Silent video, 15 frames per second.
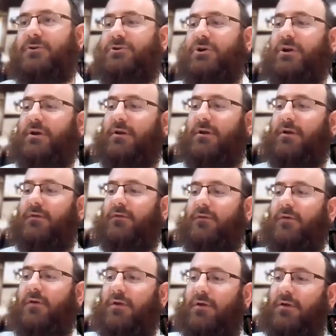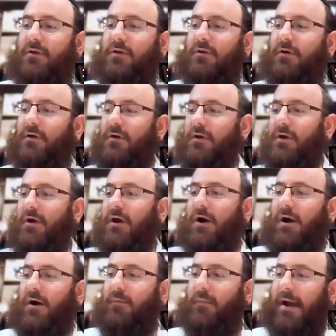Touching, it needs to. You need to
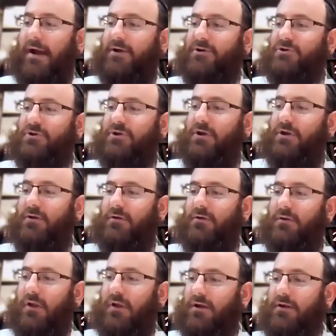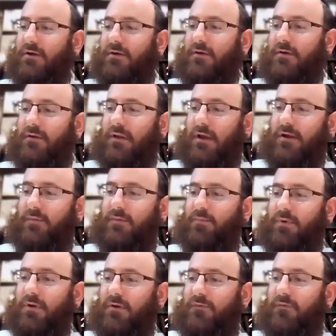um, actually like like
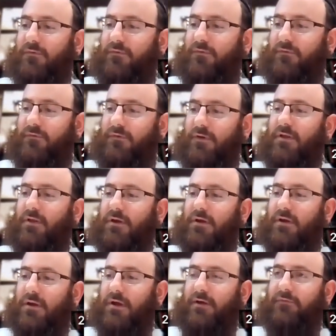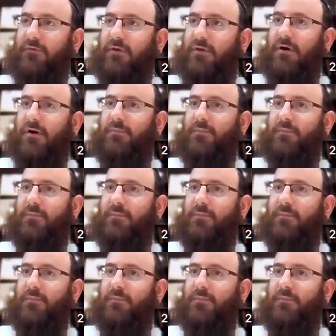be feeling. Grab you have